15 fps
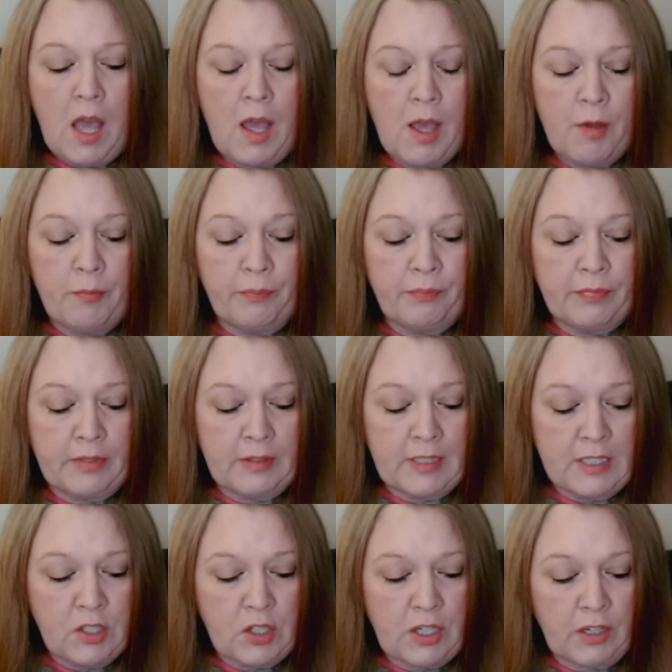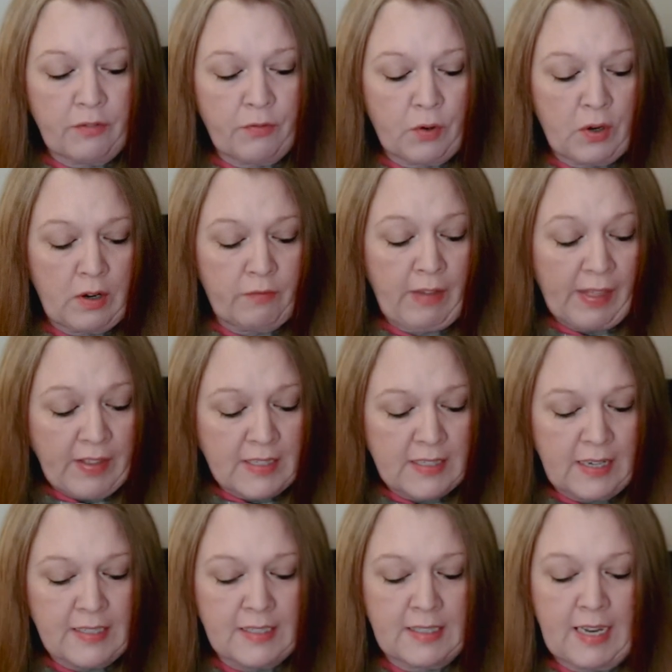Um, this year, for
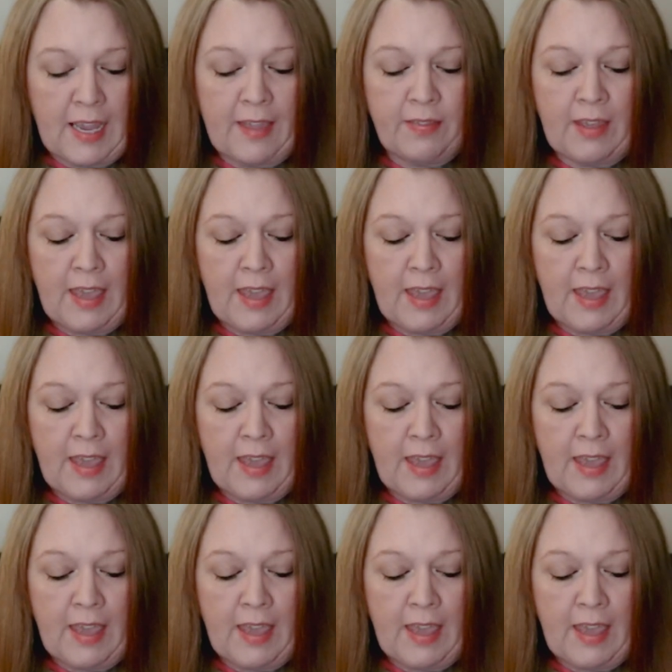Valentine's Day,